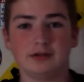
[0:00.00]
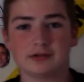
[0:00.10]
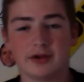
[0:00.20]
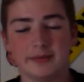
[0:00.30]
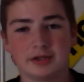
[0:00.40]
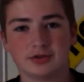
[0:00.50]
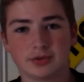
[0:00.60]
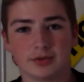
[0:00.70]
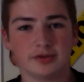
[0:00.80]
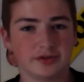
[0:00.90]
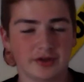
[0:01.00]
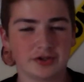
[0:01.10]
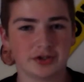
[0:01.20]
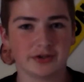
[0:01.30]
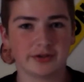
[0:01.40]
he's coming to a
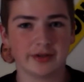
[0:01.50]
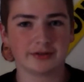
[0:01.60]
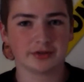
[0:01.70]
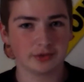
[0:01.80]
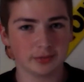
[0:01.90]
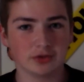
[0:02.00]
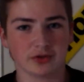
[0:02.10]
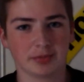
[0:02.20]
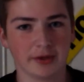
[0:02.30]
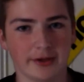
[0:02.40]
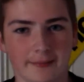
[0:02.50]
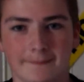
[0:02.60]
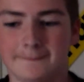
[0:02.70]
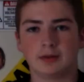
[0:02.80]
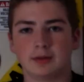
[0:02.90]
realization that there is music playing.
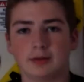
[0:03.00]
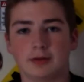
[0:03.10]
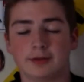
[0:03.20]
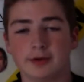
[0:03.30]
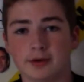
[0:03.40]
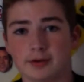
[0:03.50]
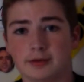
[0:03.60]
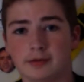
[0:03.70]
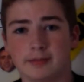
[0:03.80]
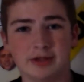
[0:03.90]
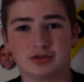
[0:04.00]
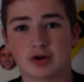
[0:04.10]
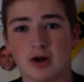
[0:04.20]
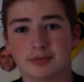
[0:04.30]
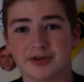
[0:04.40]
Third, the bass
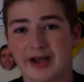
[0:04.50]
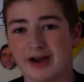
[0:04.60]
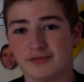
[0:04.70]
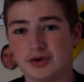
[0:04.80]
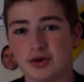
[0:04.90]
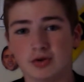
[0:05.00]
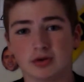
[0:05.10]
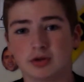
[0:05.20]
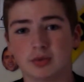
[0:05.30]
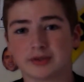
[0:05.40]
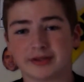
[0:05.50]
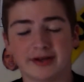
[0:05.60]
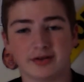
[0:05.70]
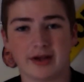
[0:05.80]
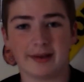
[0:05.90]
drops and I have no clue what the
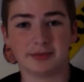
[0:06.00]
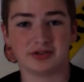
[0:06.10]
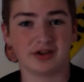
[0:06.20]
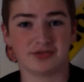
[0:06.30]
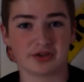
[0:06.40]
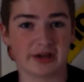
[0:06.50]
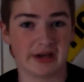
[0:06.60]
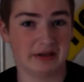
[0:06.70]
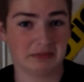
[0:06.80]
hell happens after that.